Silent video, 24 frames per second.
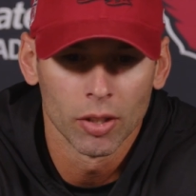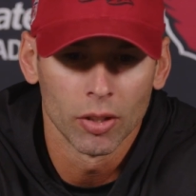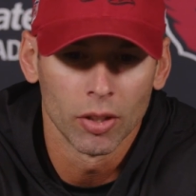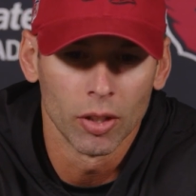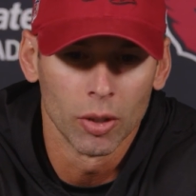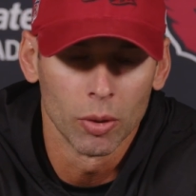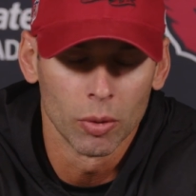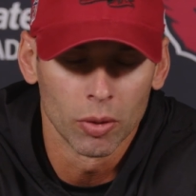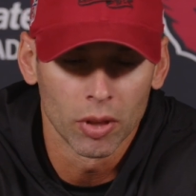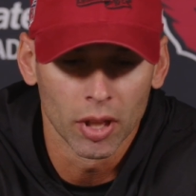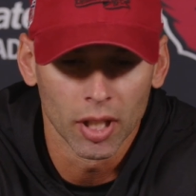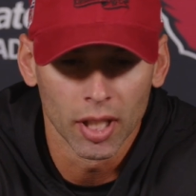
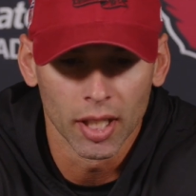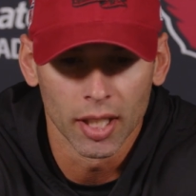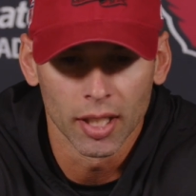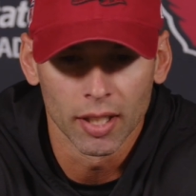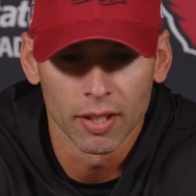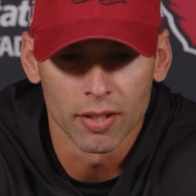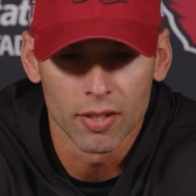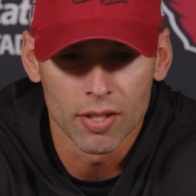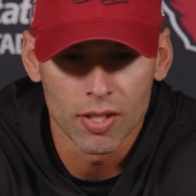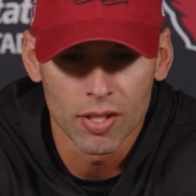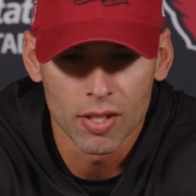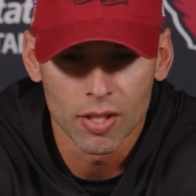do
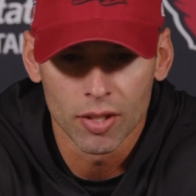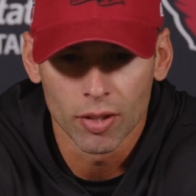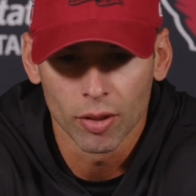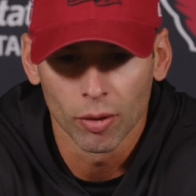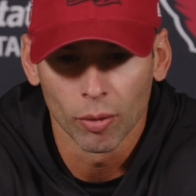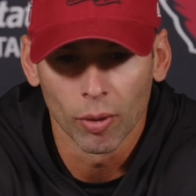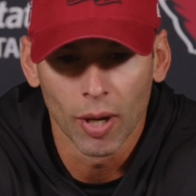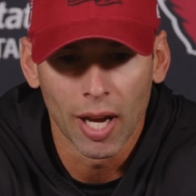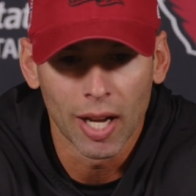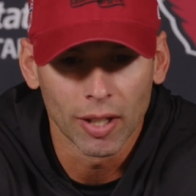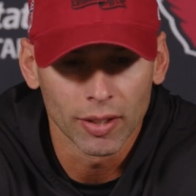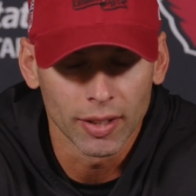things
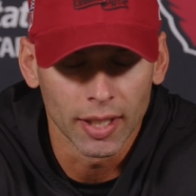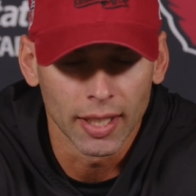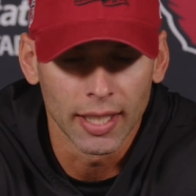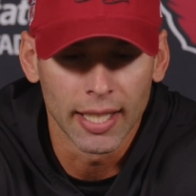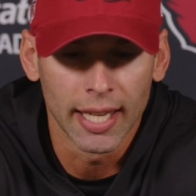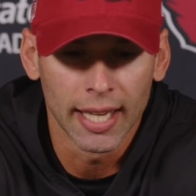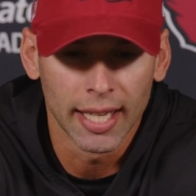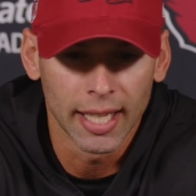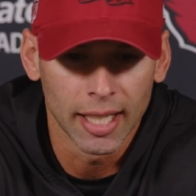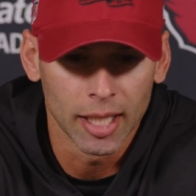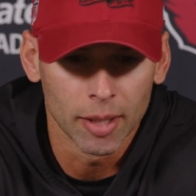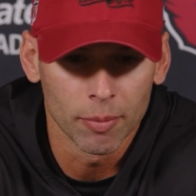throughout the
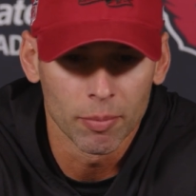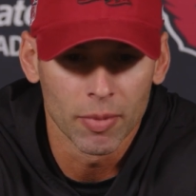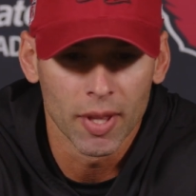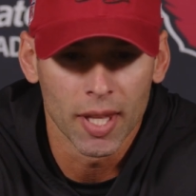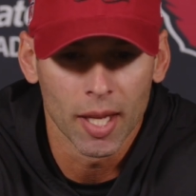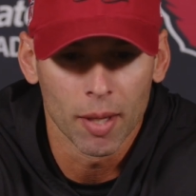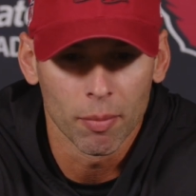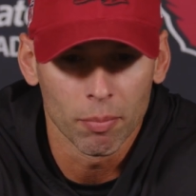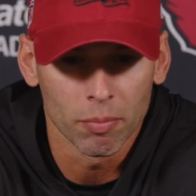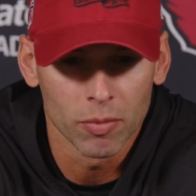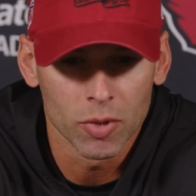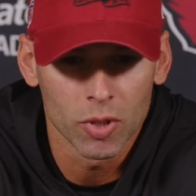game
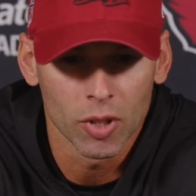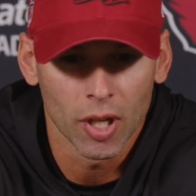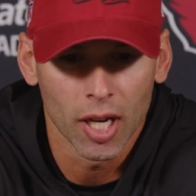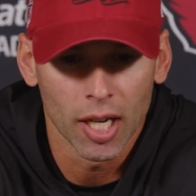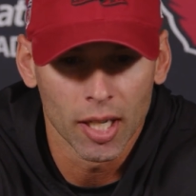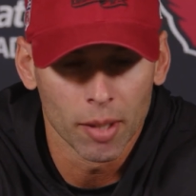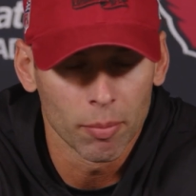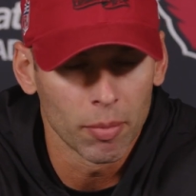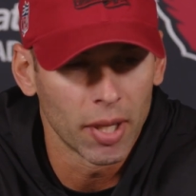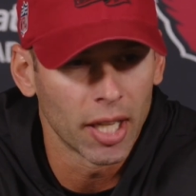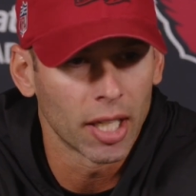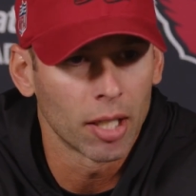that try
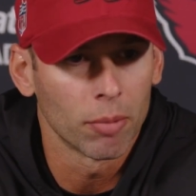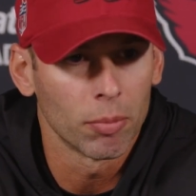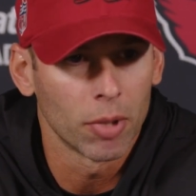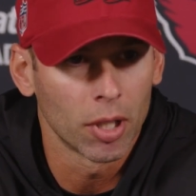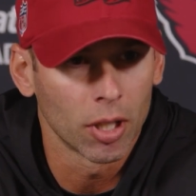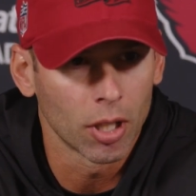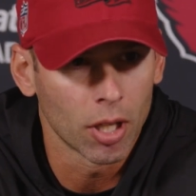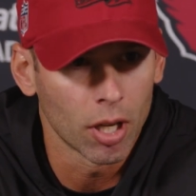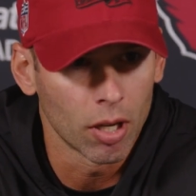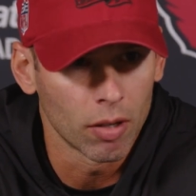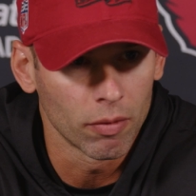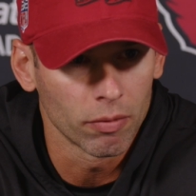to make them
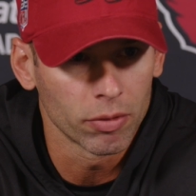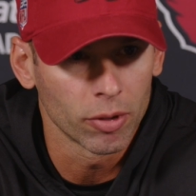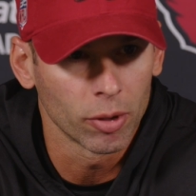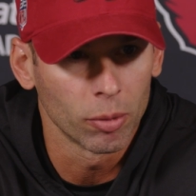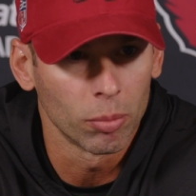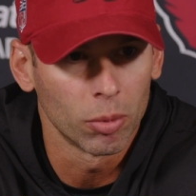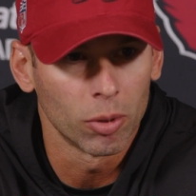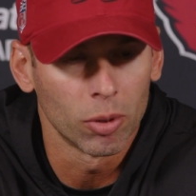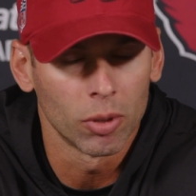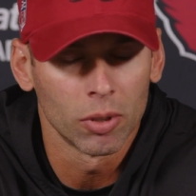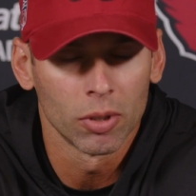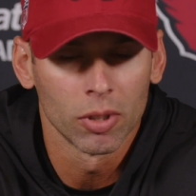
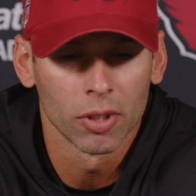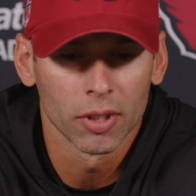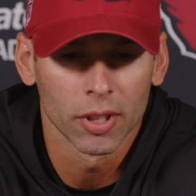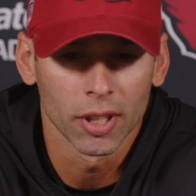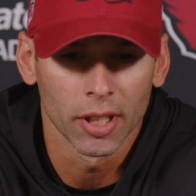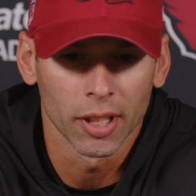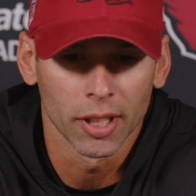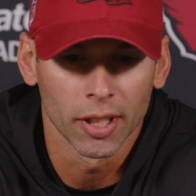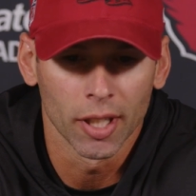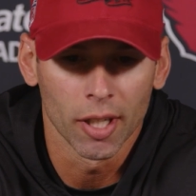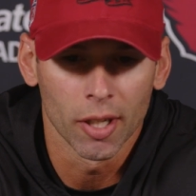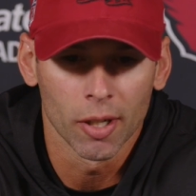uncomfortable,
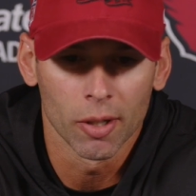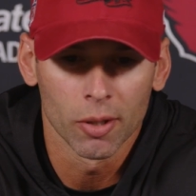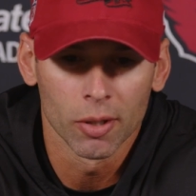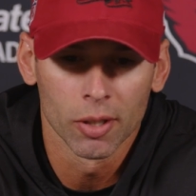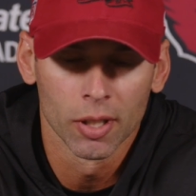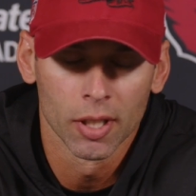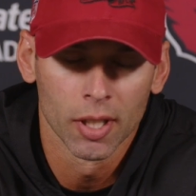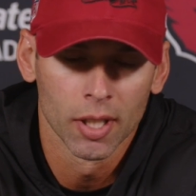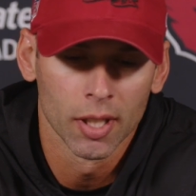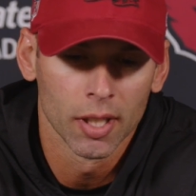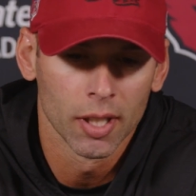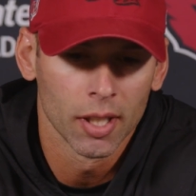you know.
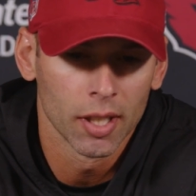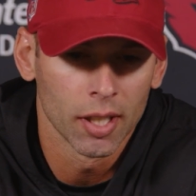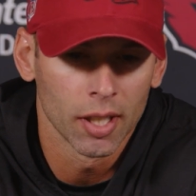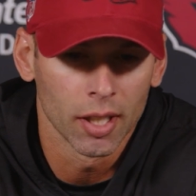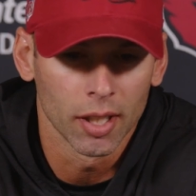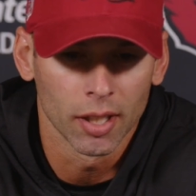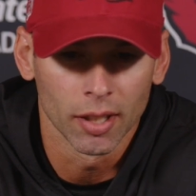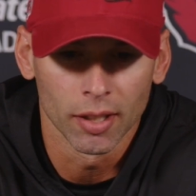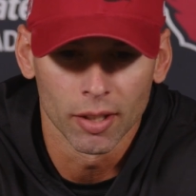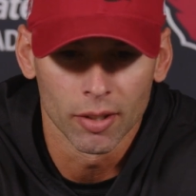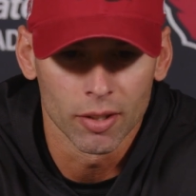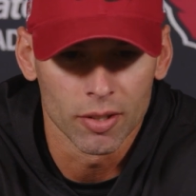
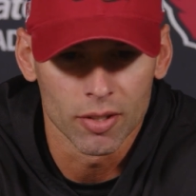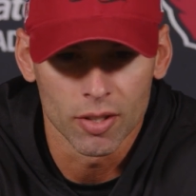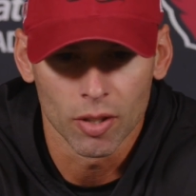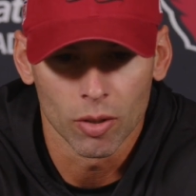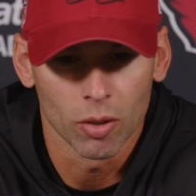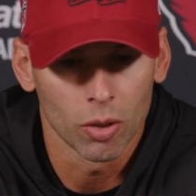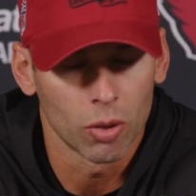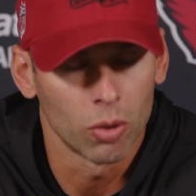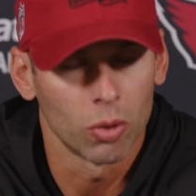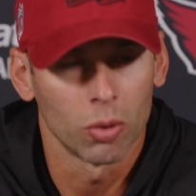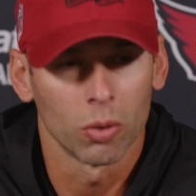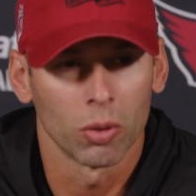And there's a
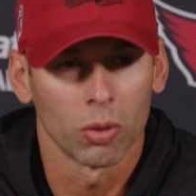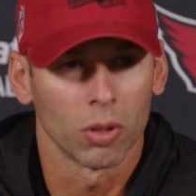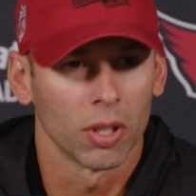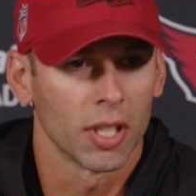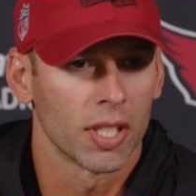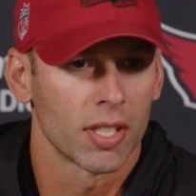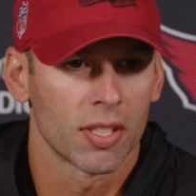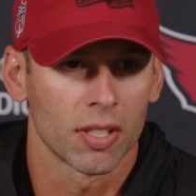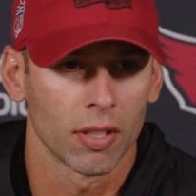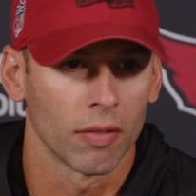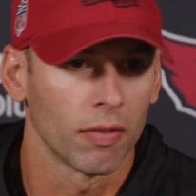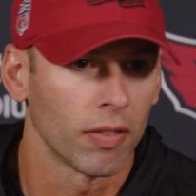whole
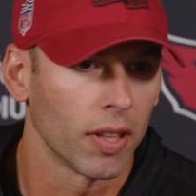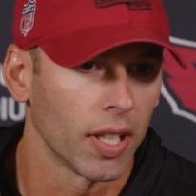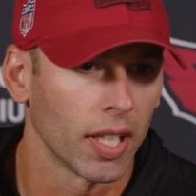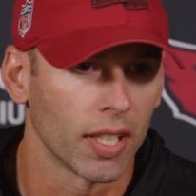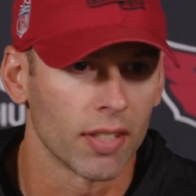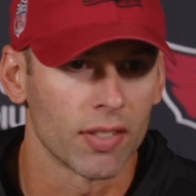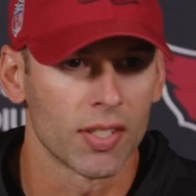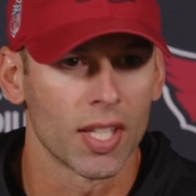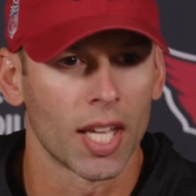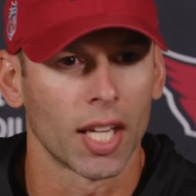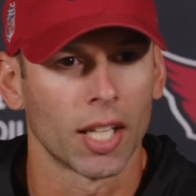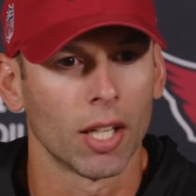list of
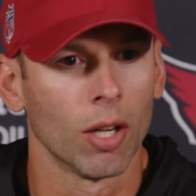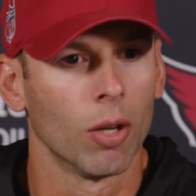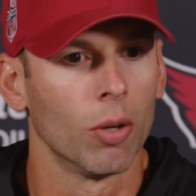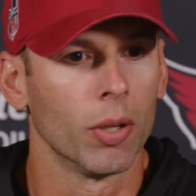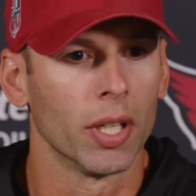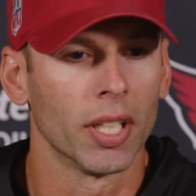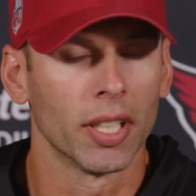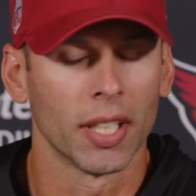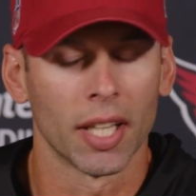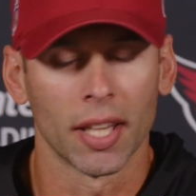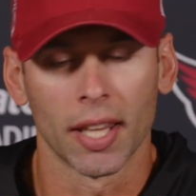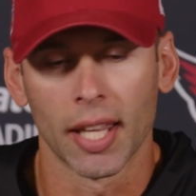things that go
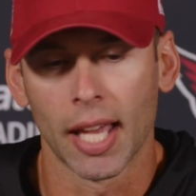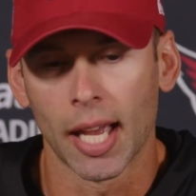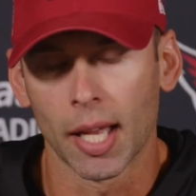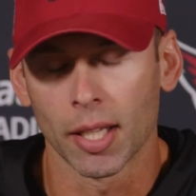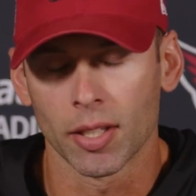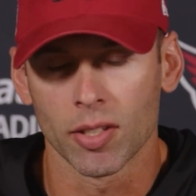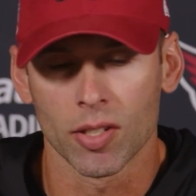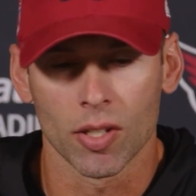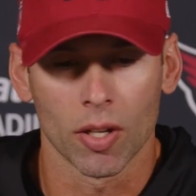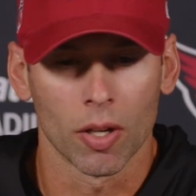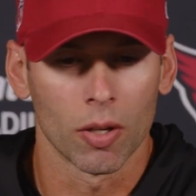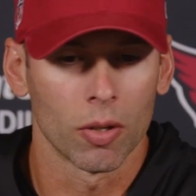into that.
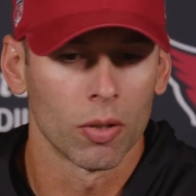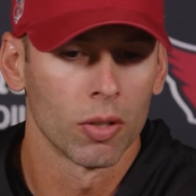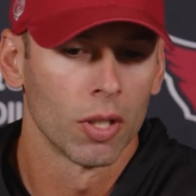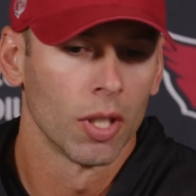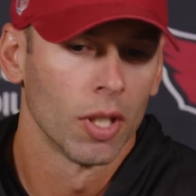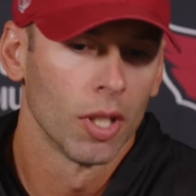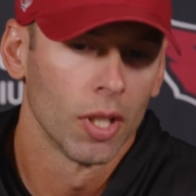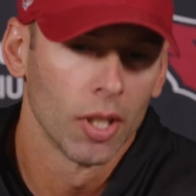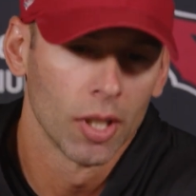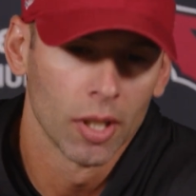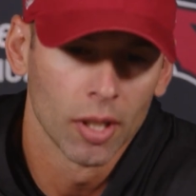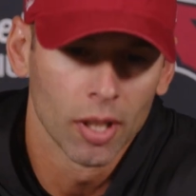So
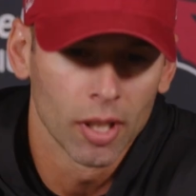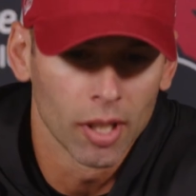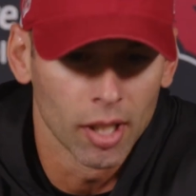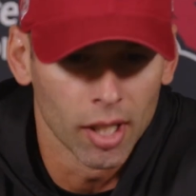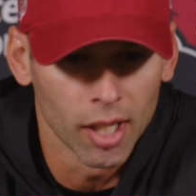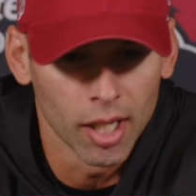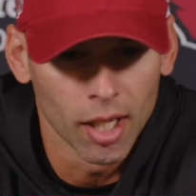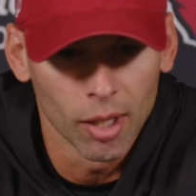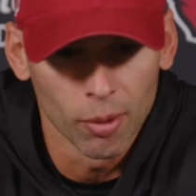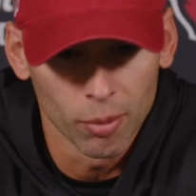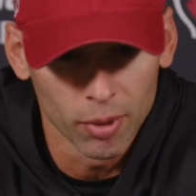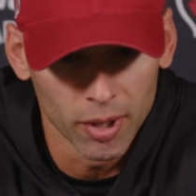
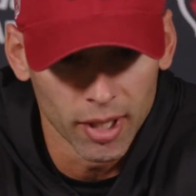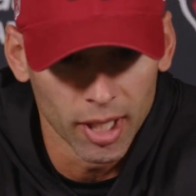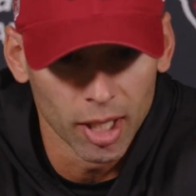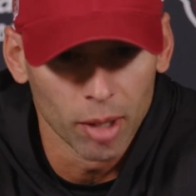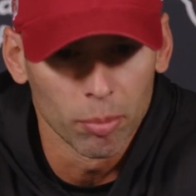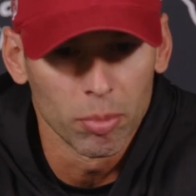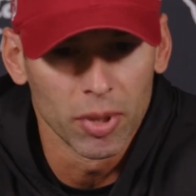uh, we got to